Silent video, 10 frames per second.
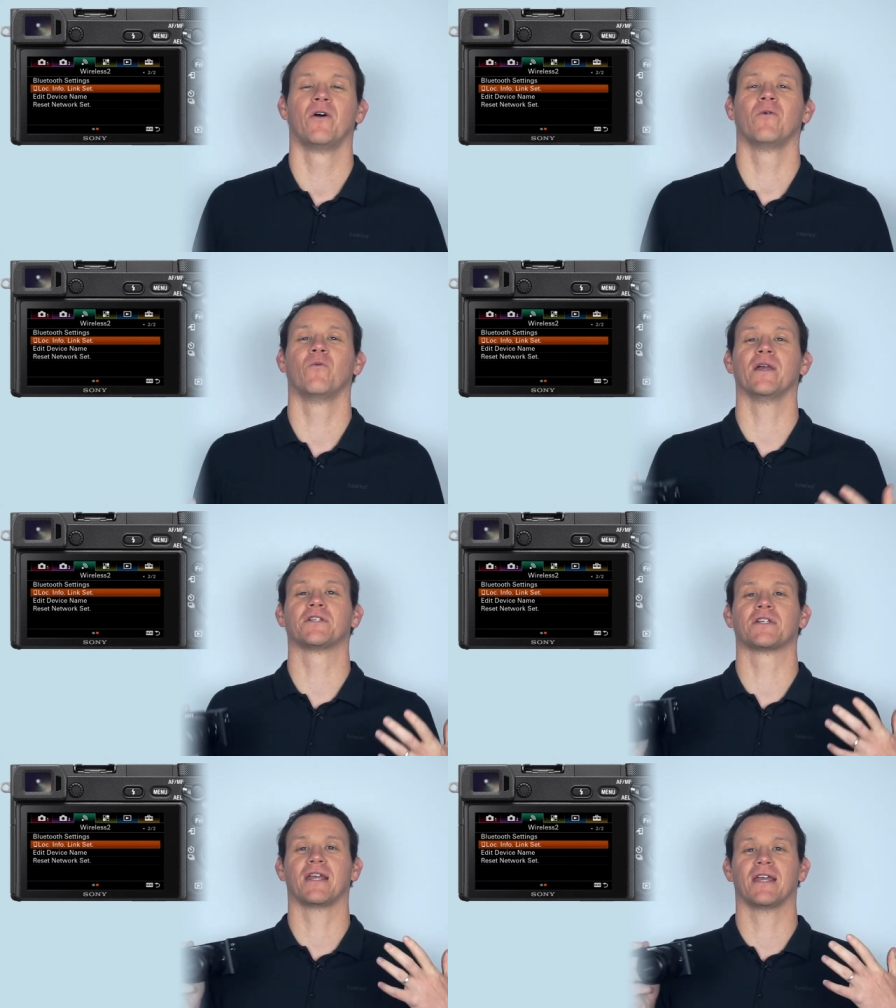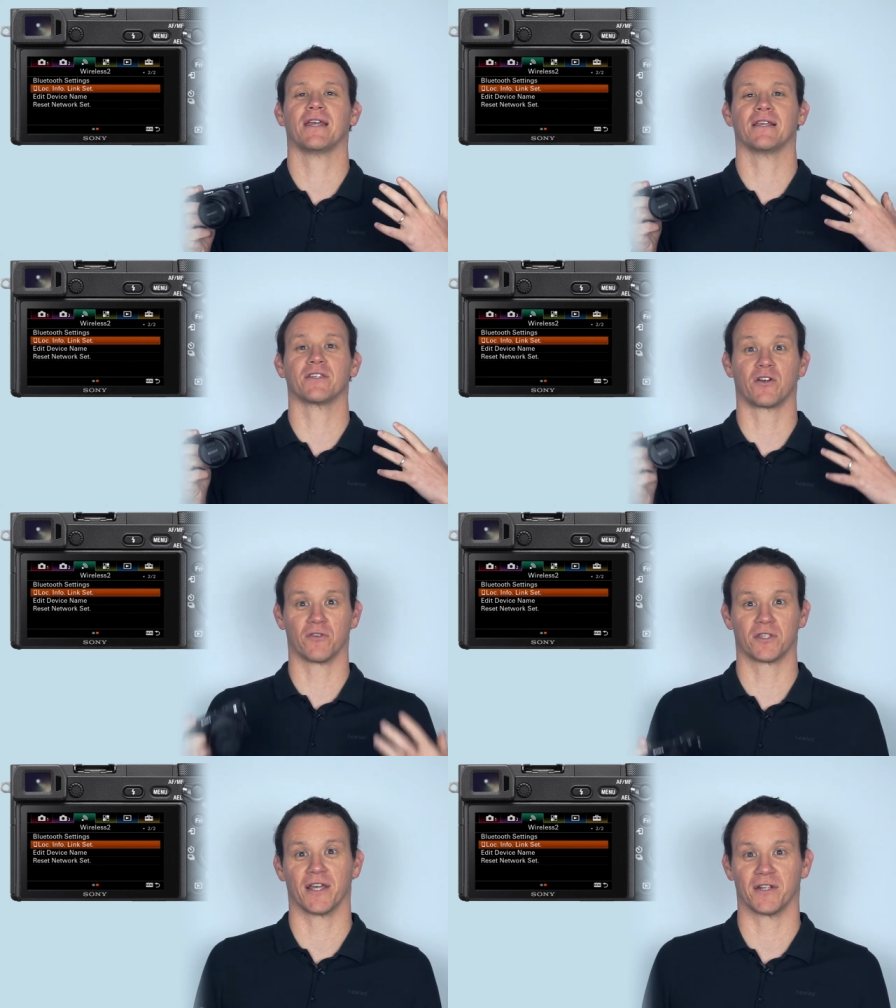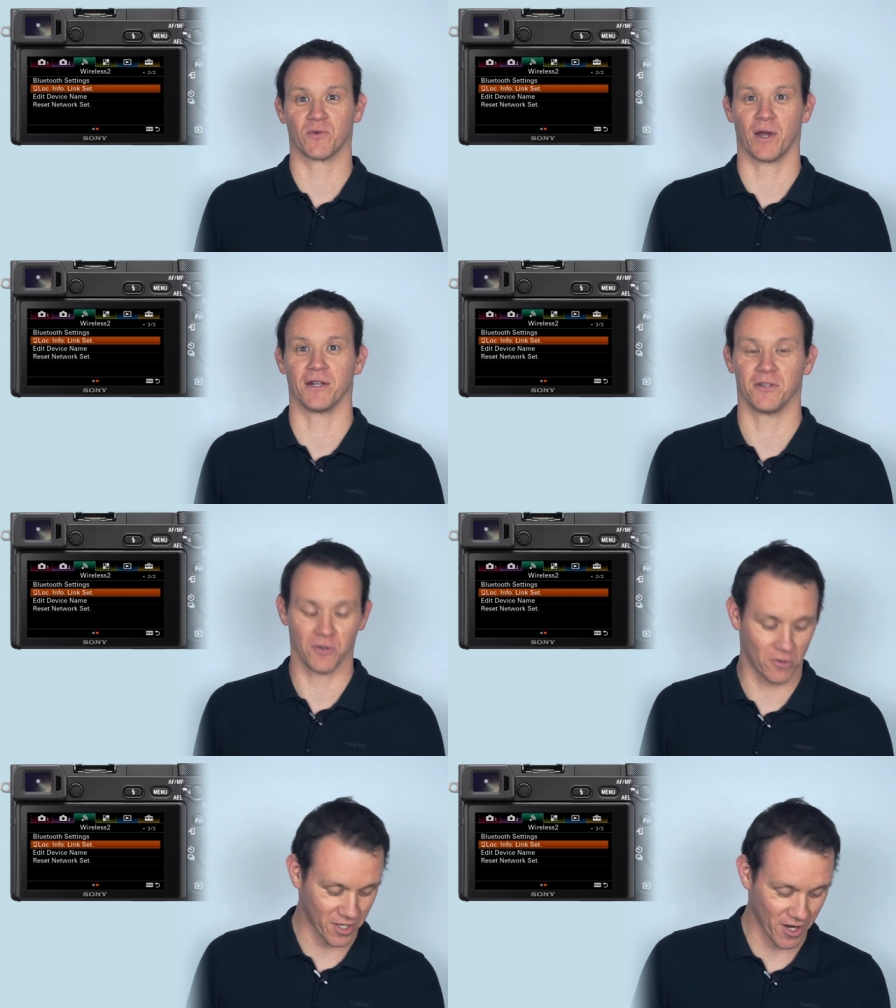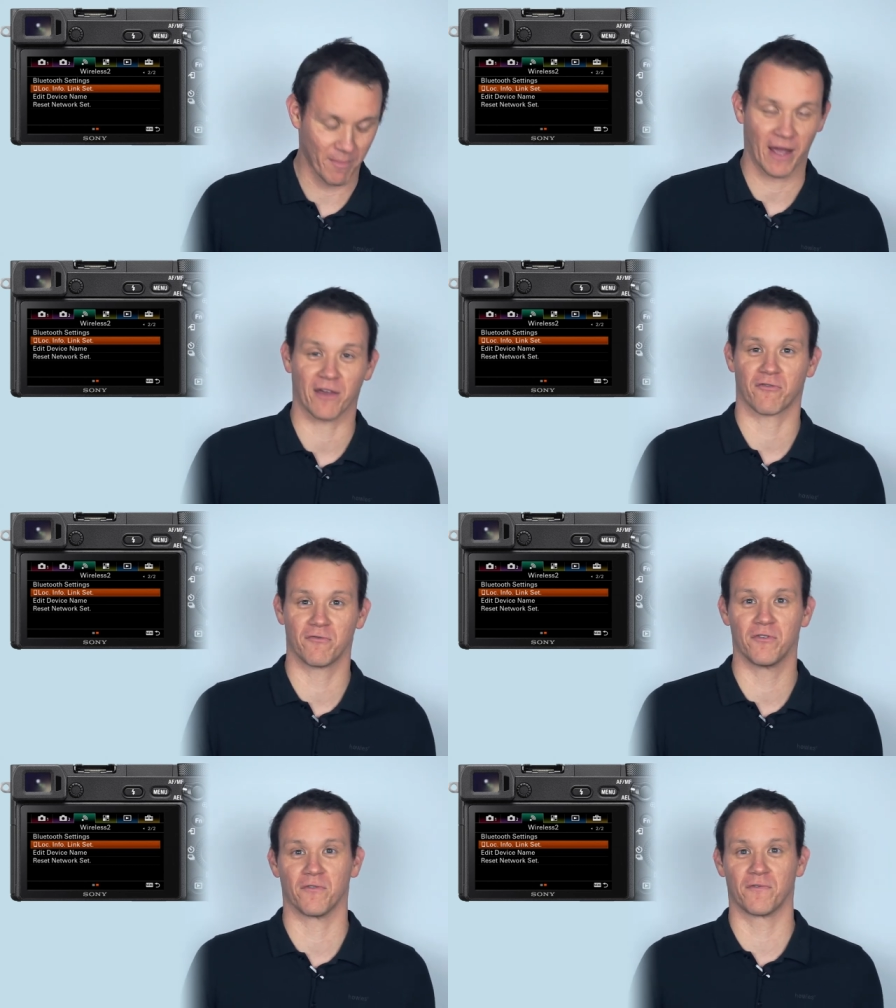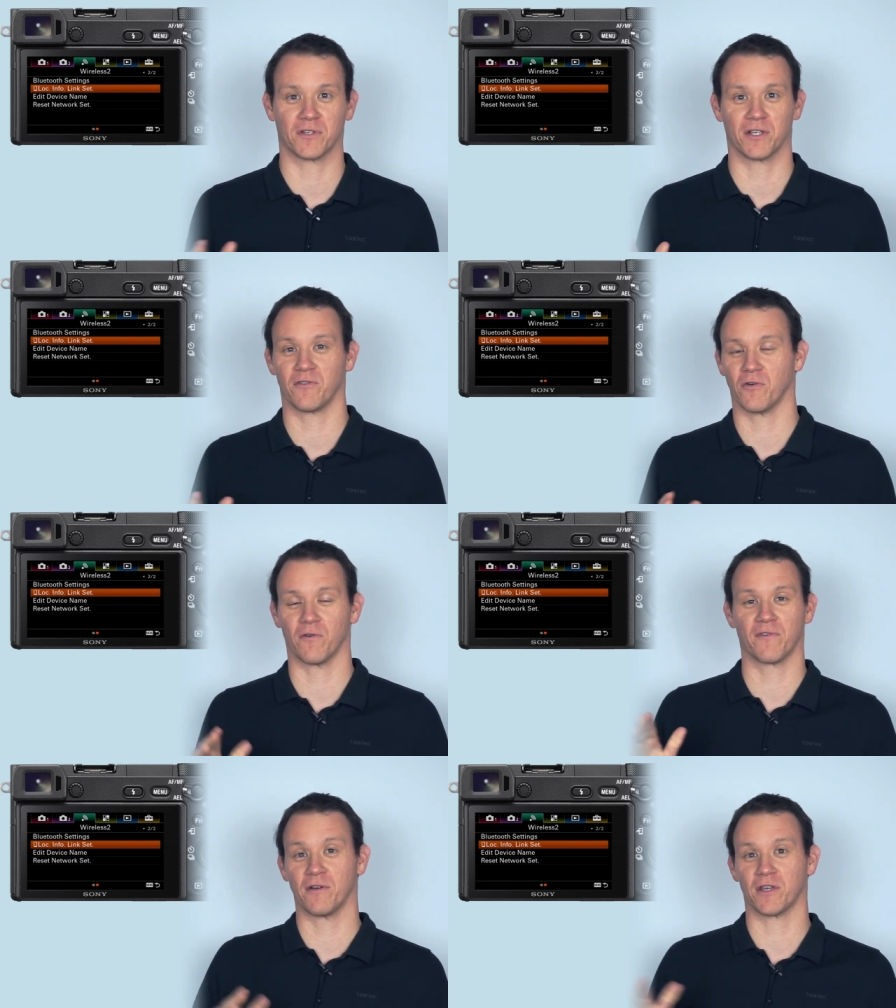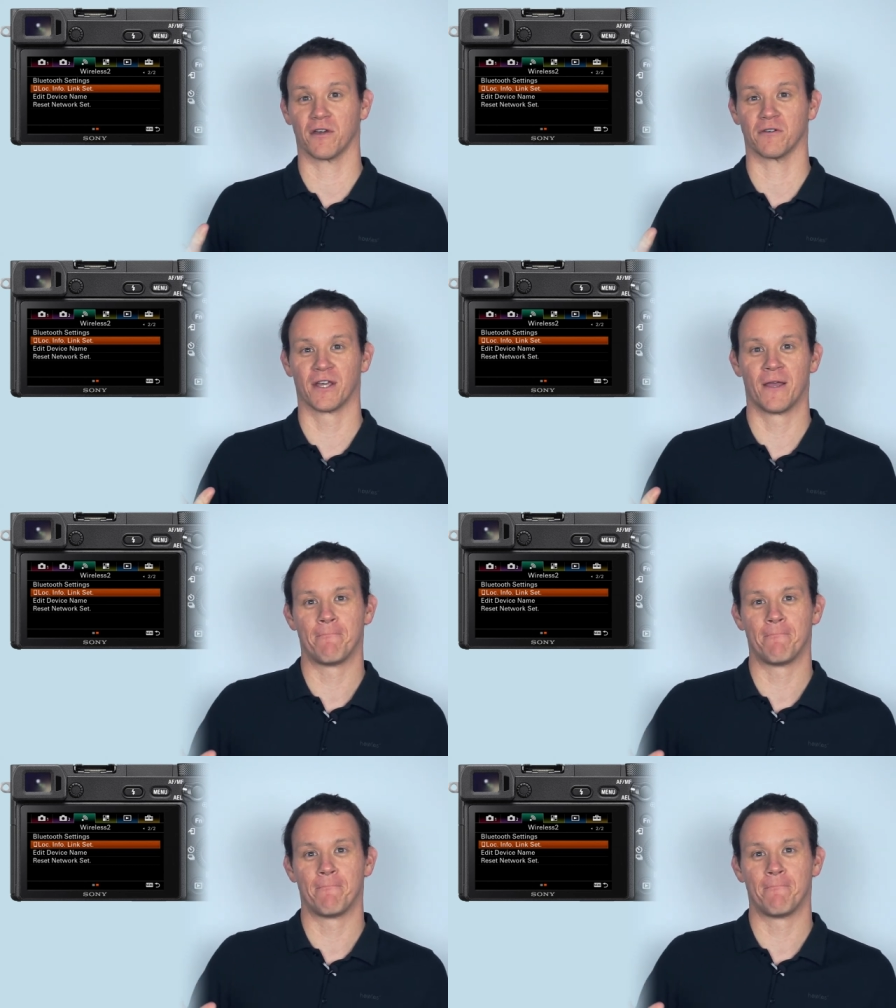which is a godsend when you're going back through your, your photos.